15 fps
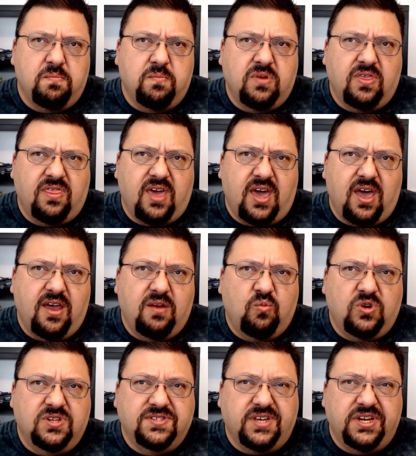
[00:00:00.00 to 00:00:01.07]
That
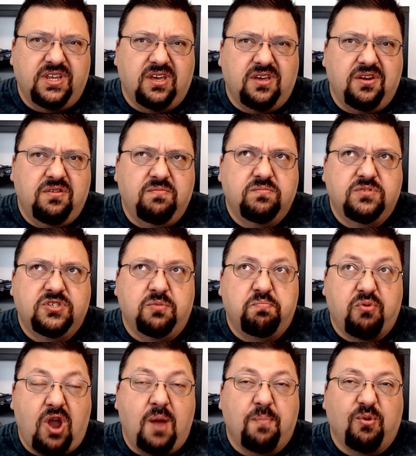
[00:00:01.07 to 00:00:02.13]
once I did some
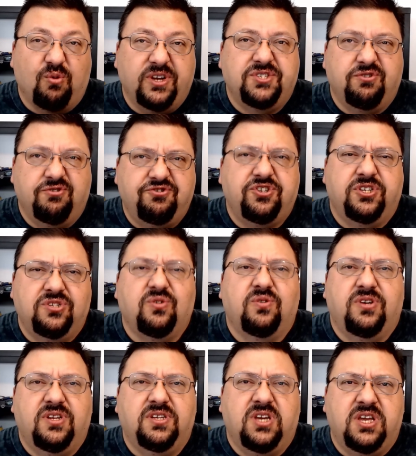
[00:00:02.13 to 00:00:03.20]
proper research into
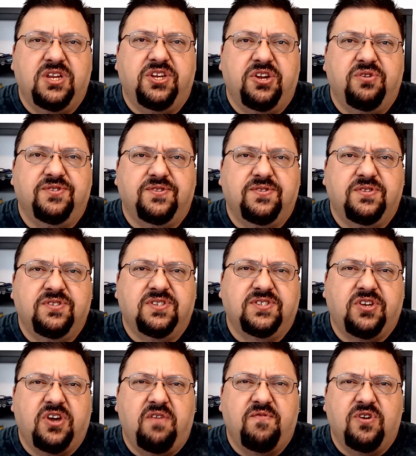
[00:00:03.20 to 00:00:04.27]
it, and
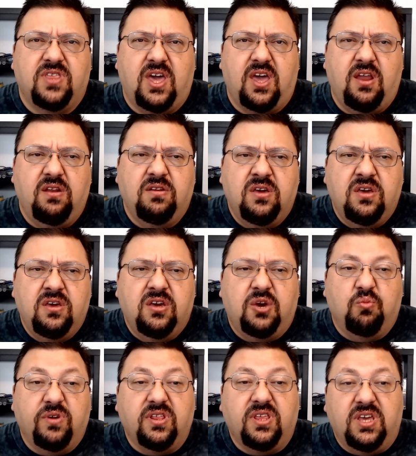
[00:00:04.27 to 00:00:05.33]
discovered that it
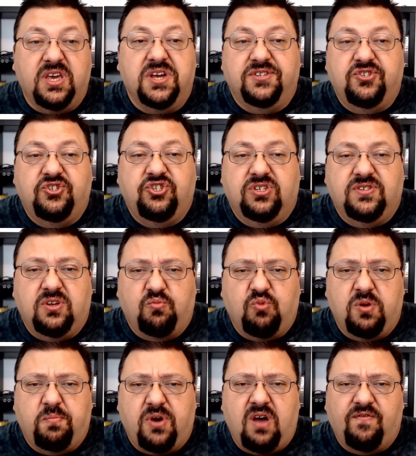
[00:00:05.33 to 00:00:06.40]
really is just a
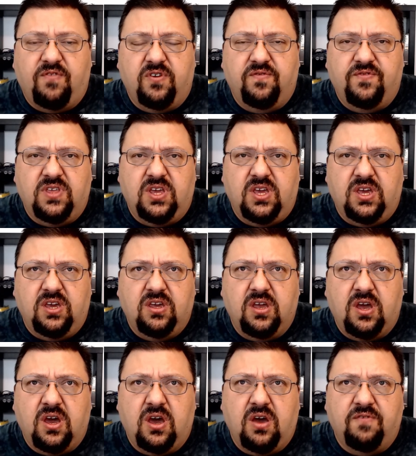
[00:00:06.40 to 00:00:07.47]
ripoff of the
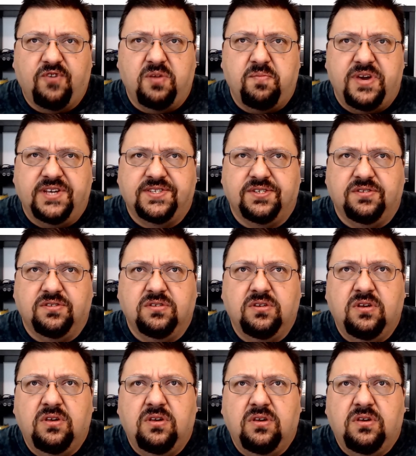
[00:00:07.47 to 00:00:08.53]
Freemason
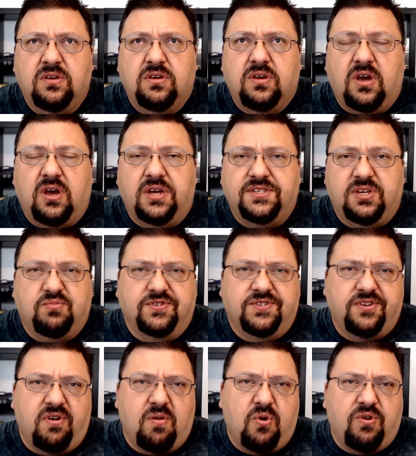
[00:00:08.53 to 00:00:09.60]
temple
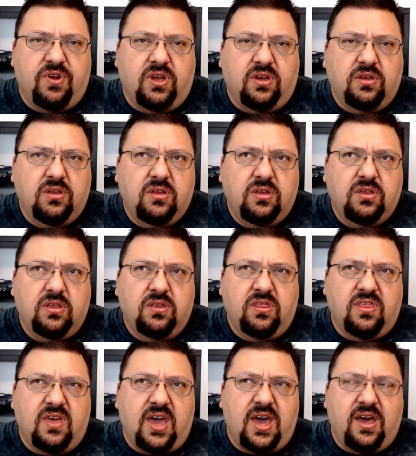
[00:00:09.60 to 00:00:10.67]
ceremony.
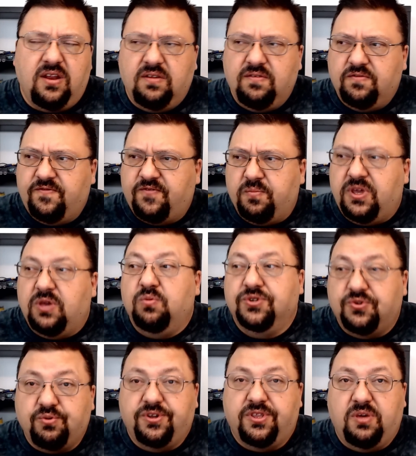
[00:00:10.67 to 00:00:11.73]
That for me
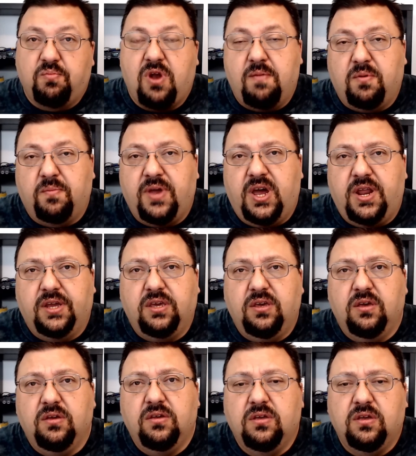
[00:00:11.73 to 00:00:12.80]
was really problematic.
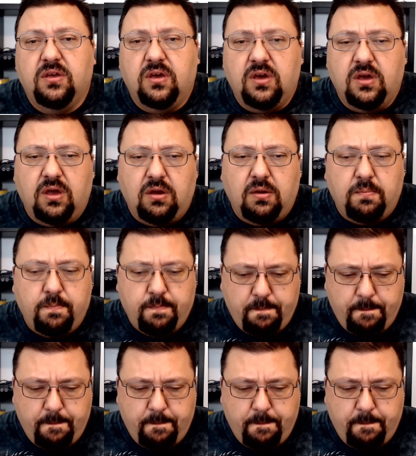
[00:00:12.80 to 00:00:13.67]
Um,